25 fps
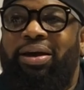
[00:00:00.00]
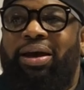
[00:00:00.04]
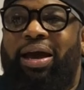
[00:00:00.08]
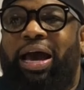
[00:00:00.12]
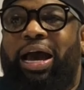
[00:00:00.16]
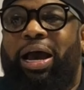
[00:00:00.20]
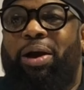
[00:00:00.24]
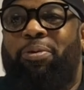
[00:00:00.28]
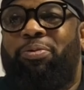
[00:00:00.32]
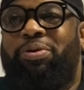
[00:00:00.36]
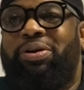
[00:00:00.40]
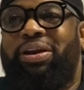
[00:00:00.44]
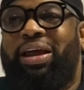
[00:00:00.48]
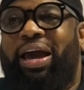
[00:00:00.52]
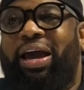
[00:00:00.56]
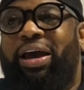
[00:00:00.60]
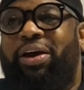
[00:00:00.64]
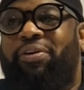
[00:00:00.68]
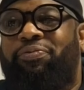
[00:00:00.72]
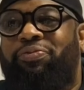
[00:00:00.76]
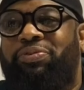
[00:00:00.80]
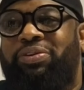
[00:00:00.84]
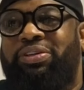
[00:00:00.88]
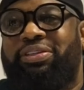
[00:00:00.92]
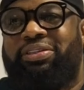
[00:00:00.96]
I would
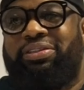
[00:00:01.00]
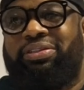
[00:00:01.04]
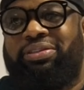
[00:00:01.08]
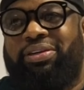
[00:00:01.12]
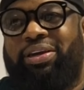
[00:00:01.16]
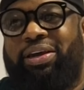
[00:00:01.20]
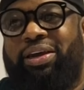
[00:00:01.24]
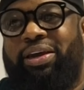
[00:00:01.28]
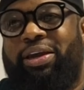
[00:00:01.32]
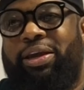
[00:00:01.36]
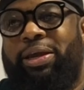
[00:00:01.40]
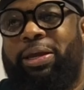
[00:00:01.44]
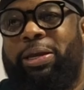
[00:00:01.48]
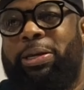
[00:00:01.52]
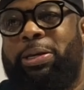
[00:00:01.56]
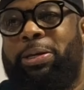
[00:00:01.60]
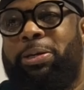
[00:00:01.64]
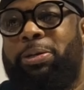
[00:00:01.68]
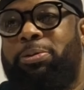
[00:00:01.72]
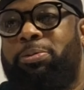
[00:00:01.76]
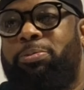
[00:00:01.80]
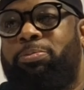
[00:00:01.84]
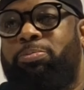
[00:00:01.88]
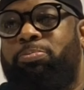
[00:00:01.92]
have to say,